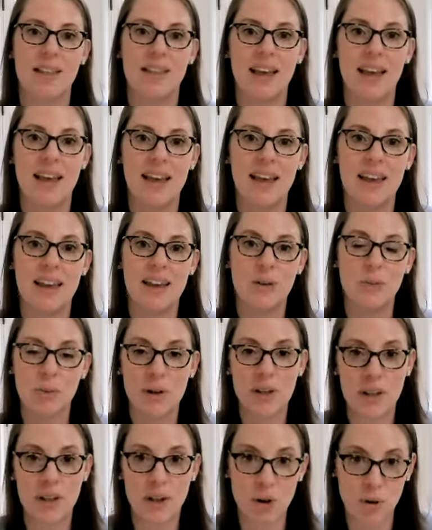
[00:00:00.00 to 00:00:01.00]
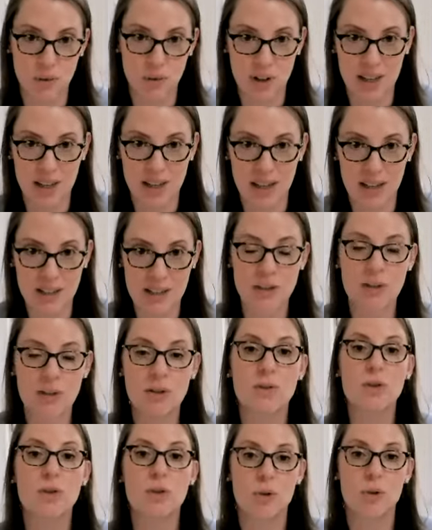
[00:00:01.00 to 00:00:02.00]
they really overeat
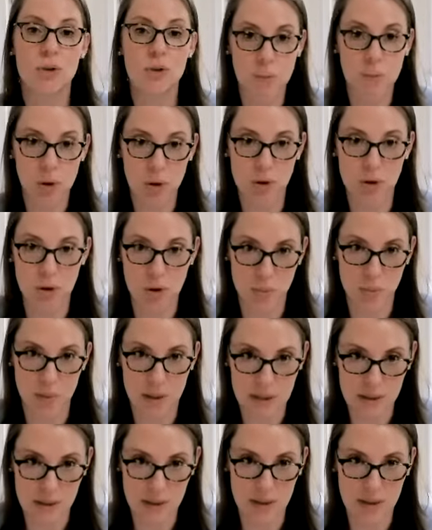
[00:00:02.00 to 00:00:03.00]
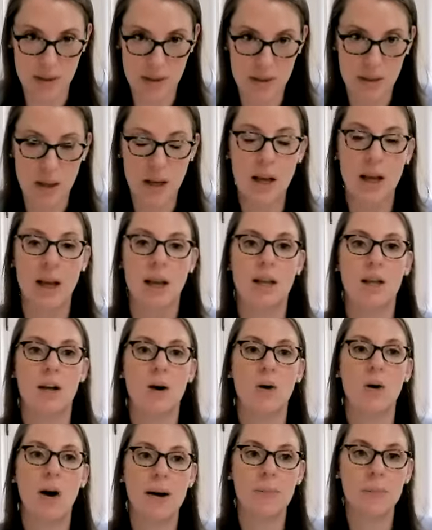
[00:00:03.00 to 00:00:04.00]
due to emotional reasons.
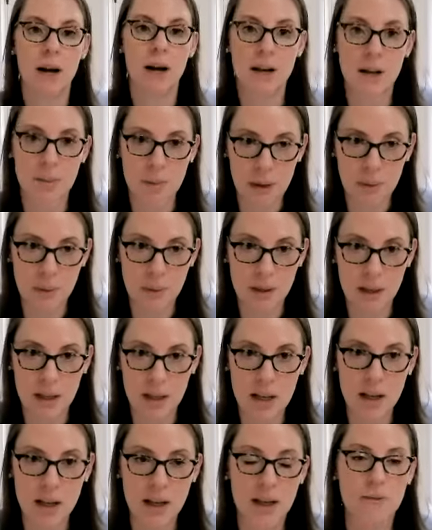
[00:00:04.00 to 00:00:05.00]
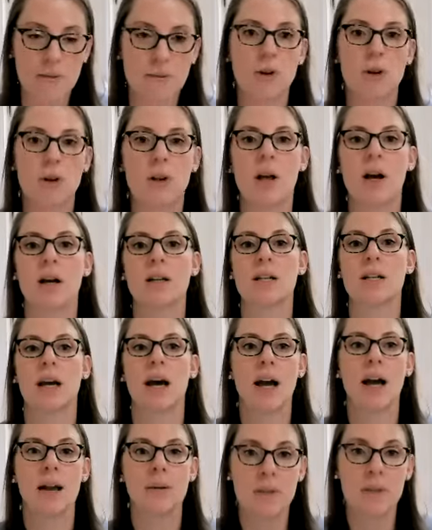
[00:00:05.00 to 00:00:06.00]
I'm not going to be able to eat again for a long
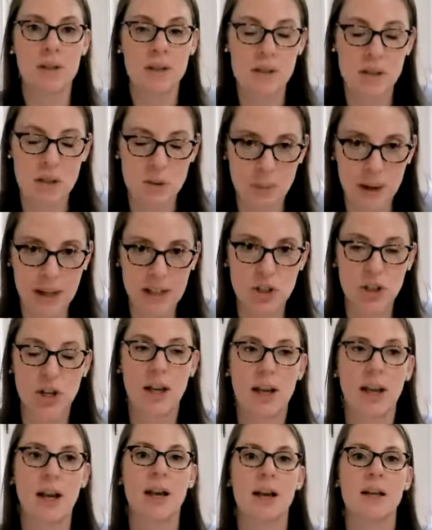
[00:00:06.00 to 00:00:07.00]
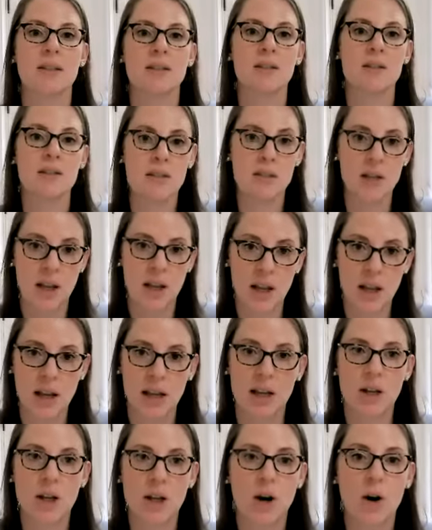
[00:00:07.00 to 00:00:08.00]
time. This is my chance.
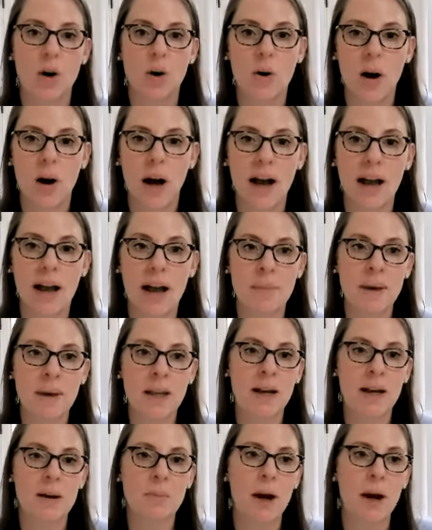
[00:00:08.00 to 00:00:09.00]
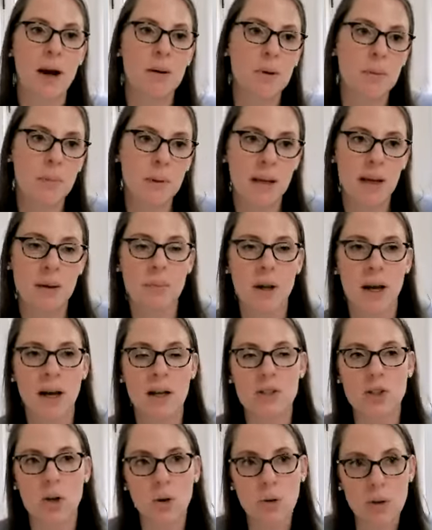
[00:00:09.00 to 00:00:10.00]
I mean, I probably am
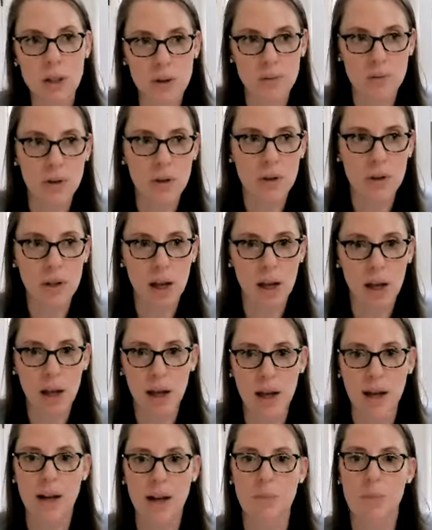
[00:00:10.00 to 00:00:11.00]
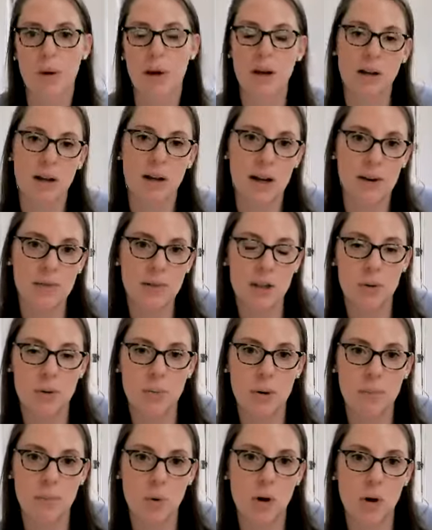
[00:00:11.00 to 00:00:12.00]
not totally full yet. I probably could have a little
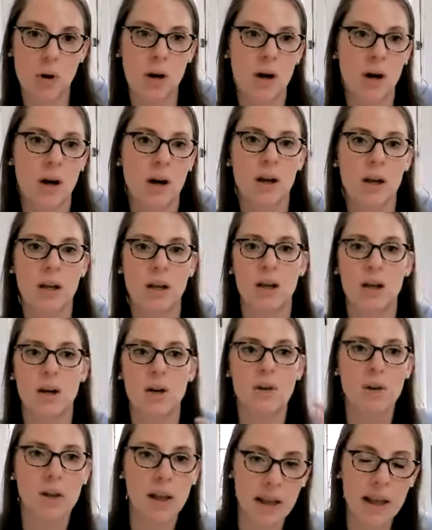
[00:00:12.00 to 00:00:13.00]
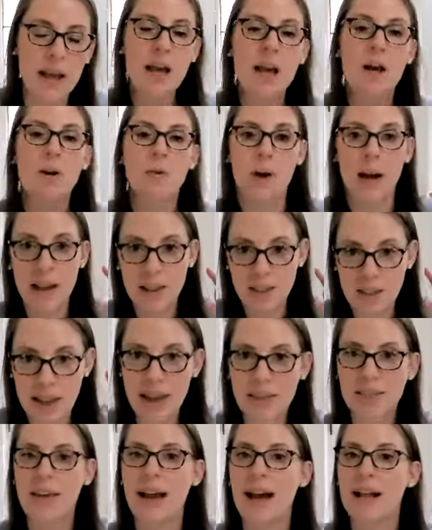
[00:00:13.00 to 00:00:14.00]
bit more, like, right.
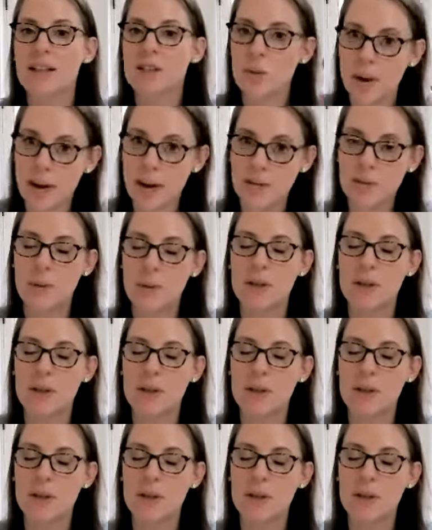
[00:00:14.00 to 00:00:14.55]
That's where we have to be